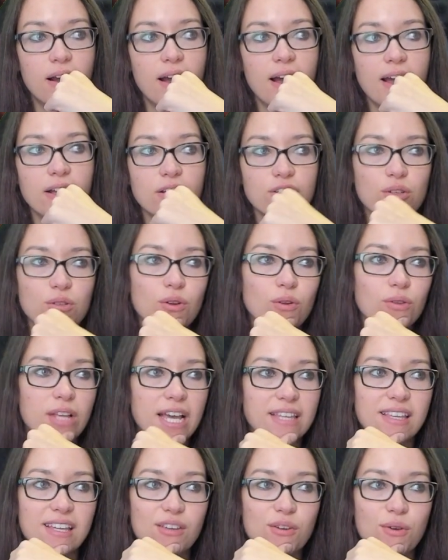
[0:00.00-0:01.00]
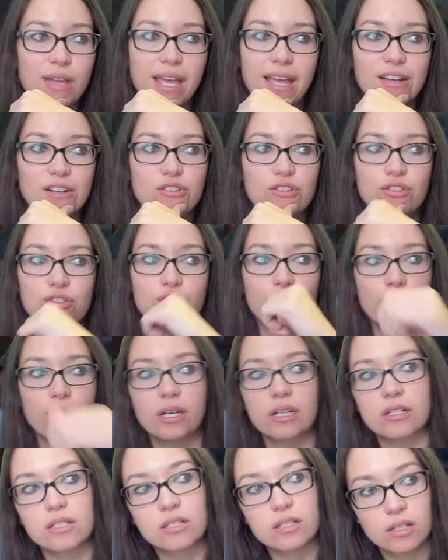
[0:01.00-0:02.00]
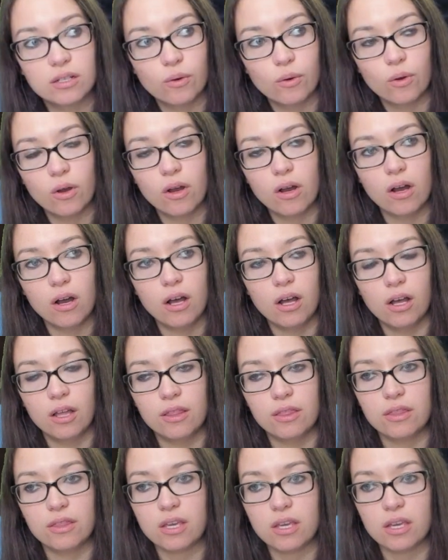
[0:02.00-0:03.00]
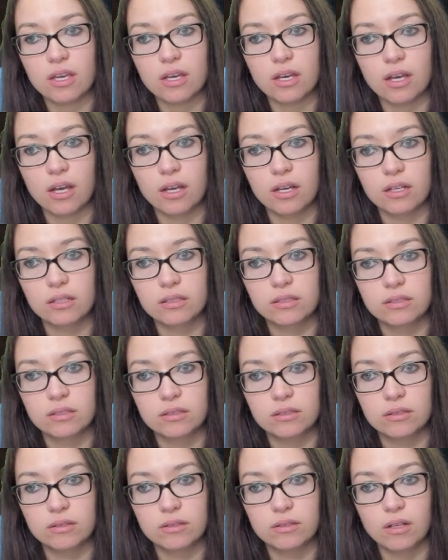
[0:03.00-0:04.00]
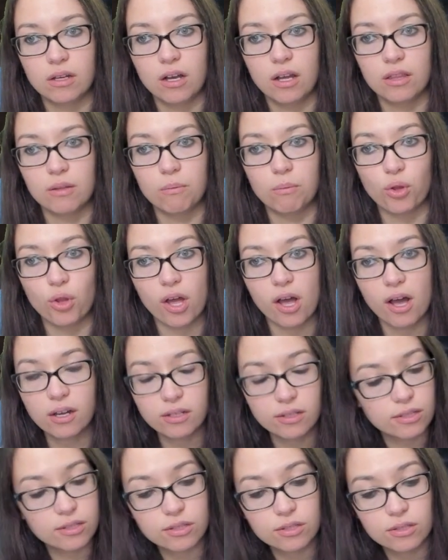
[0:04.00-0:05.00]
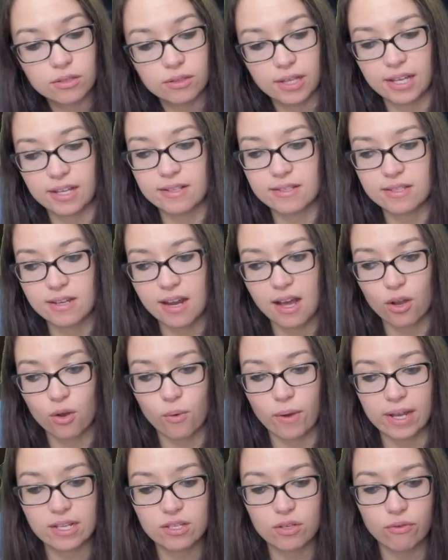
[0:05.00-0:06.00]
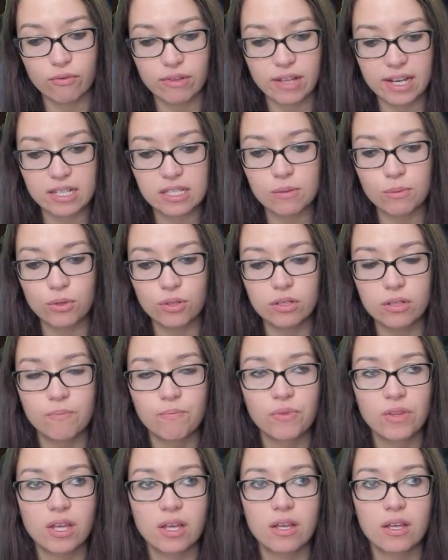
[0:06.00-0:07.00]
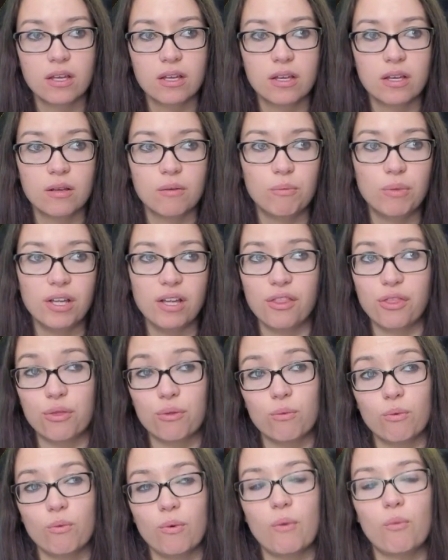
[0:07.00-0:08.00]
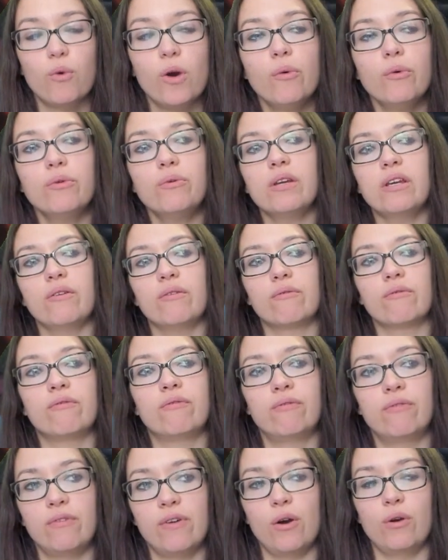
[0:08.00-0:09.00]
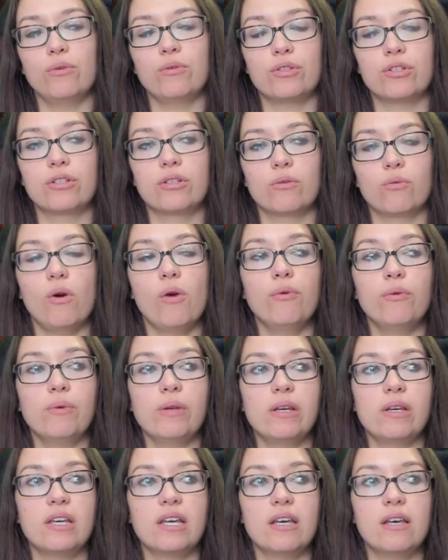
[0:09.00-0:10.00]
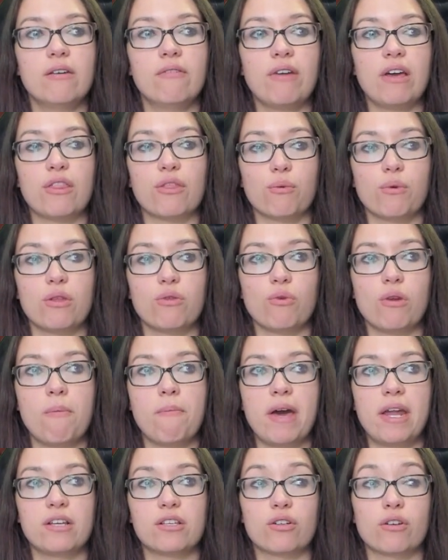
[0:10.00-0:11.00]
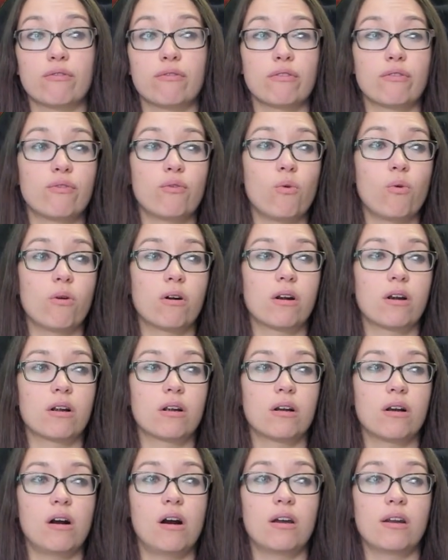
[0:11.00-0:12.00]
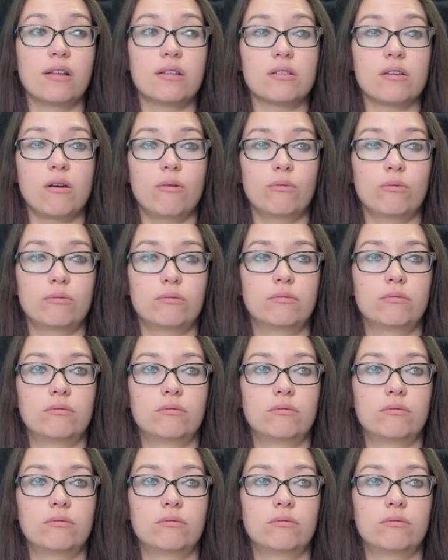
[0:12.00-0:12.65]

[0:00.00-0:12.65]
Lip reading: I also don't like that you can't do it on the blocks. Like, it's not quite so flexible. But what would we vote? What would we give a 3/3 Menacer for 4 on its own?